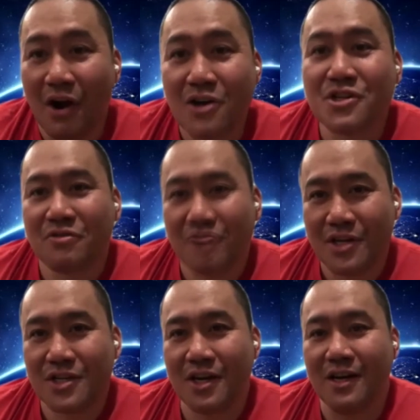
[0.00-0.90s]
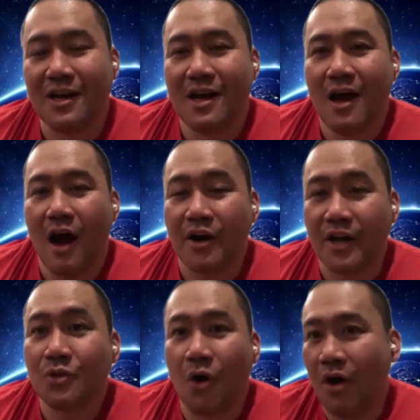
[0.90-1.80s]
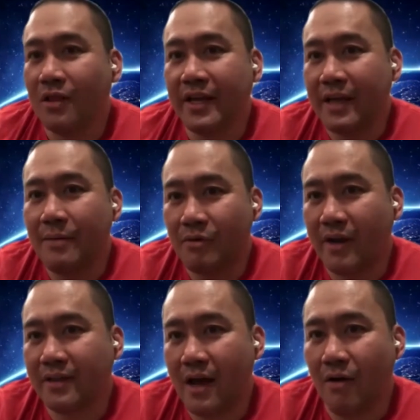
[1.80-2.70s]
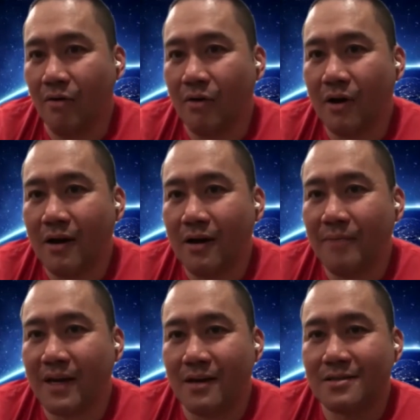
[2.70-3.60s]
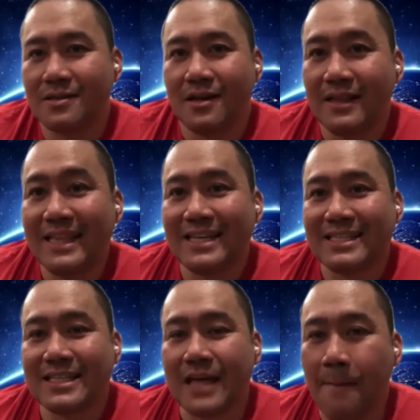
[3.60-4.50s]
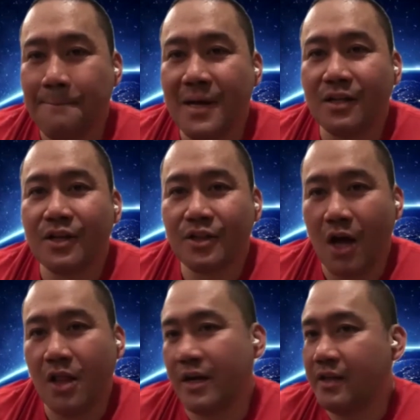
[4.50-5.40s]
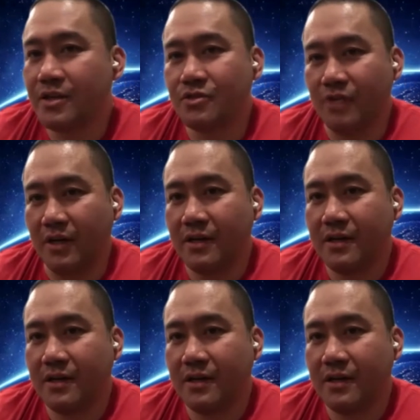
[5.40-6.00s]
our generation, are into online gaming right now because this is a billion-dollar industry.